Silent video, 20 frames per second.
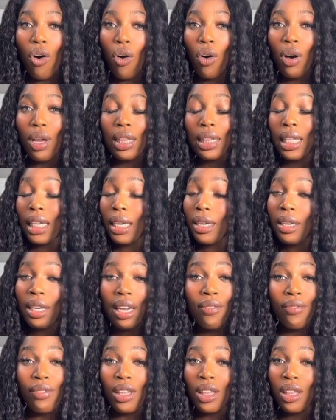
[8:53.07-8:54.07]
the
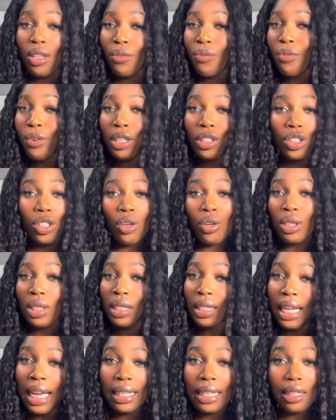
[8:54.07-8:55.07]
evening differential or the
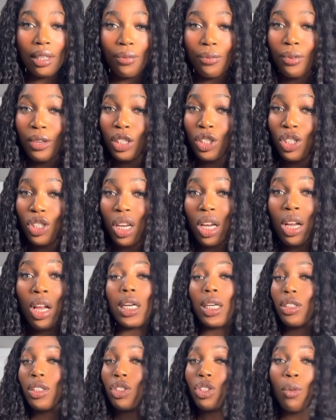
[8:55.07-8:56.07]
night differential.
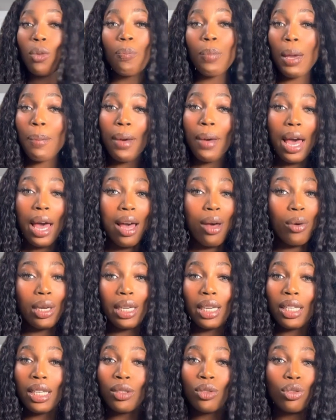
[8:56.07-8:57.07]
Your pay per hour
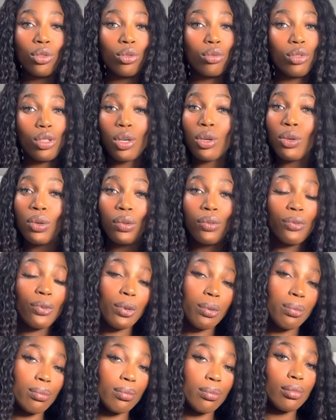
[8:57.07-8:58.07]
can go
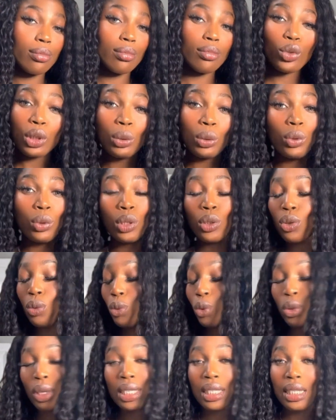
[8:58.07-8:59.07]
from 21 to
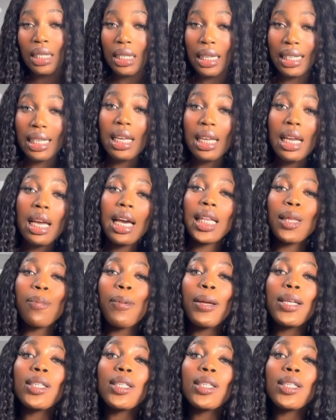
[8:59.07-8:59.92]
26. It depends